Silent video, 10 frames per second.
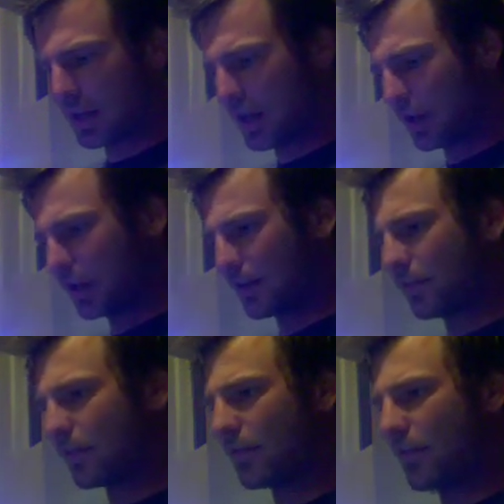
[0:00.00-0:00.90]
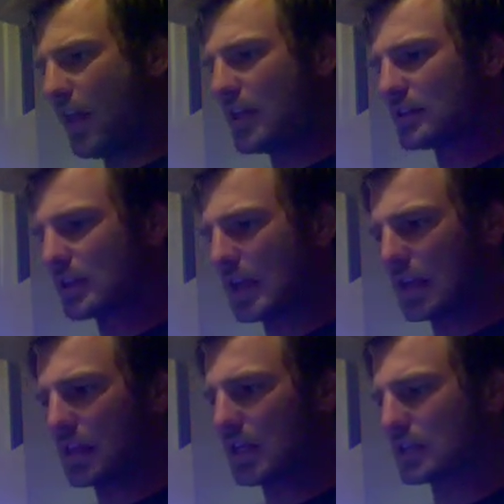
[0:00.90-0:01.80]
And for a vase
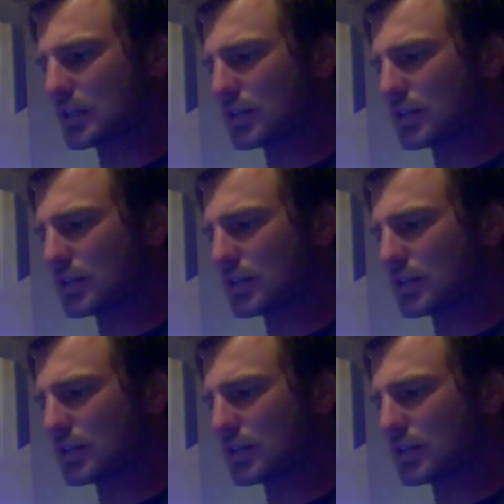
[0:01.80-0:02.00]
like this,